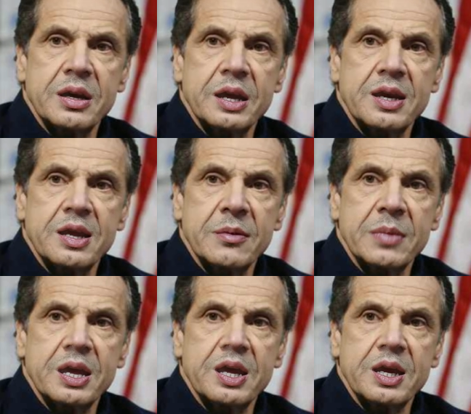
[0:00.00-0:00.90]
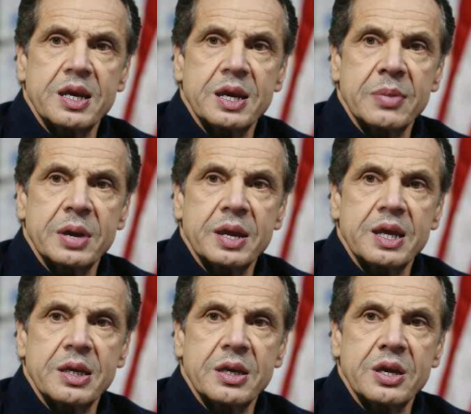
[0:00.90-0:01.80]
I never made
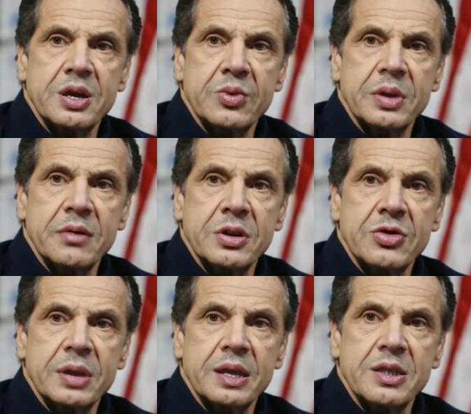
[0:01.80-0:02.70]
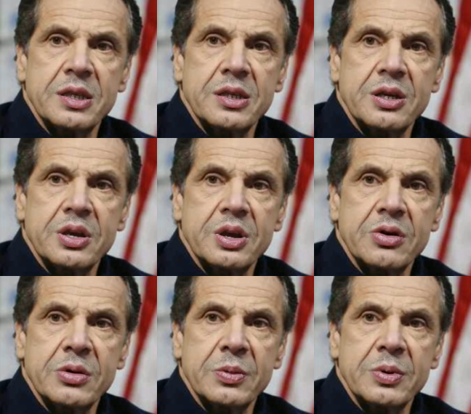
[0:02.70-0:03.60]
anybody wear a dress
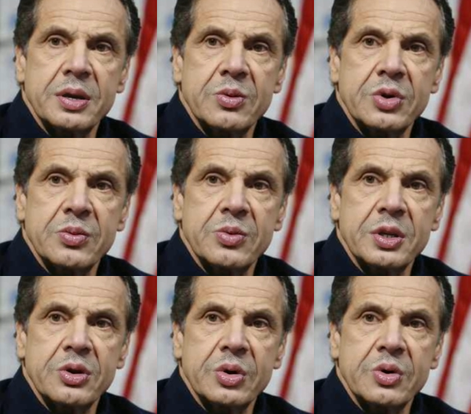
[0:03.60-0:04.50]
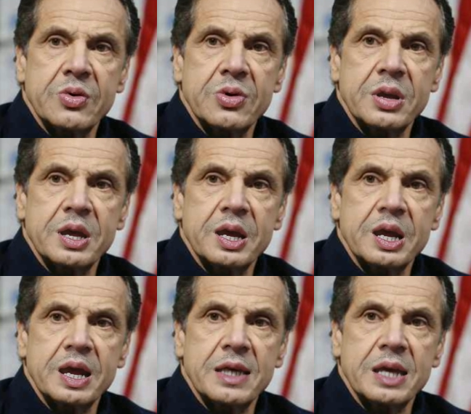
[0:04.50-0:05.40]
or put a World War II
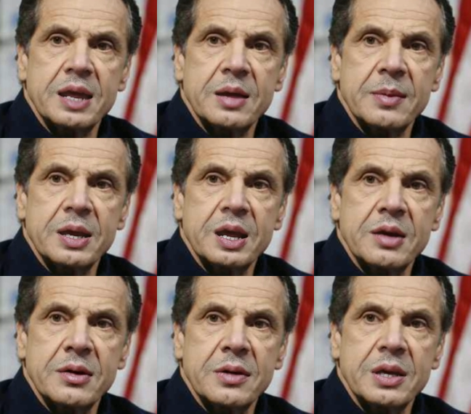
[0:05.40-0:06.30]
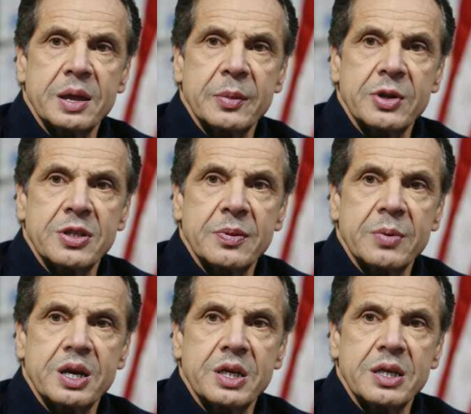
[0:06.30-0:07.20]
Kaiser helmet on, put
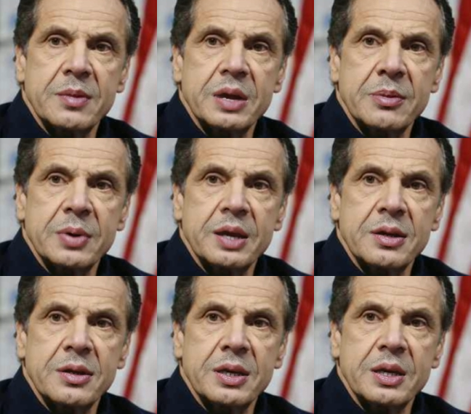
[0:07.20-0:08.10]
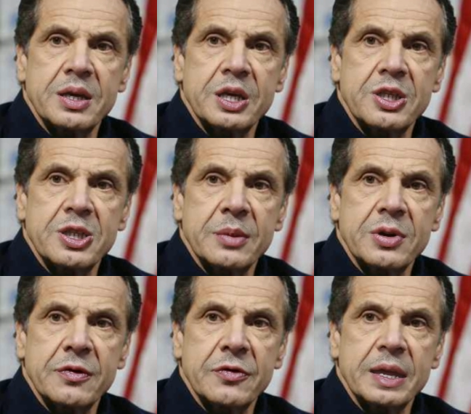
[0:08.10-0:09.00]
sparklers in my butt, and jump
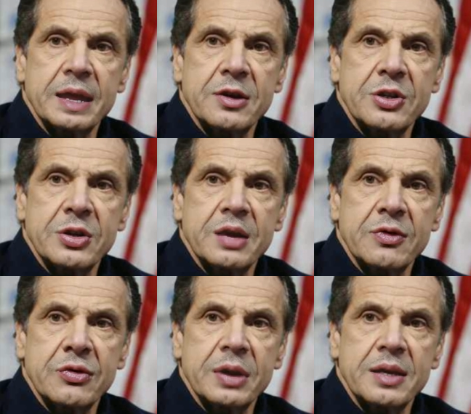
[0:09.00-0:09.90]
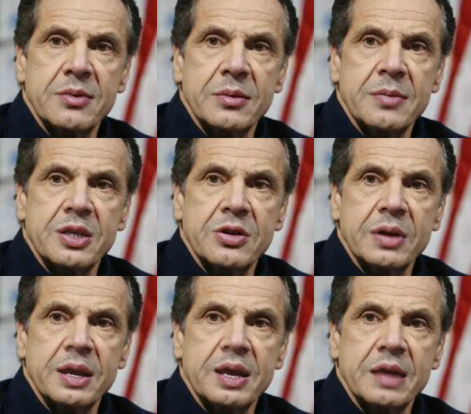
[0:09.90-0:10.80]
off the couch trying to frighten me so
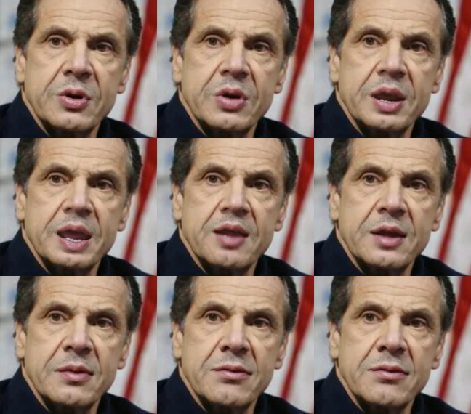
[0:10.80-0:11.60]
I could have an orgasm.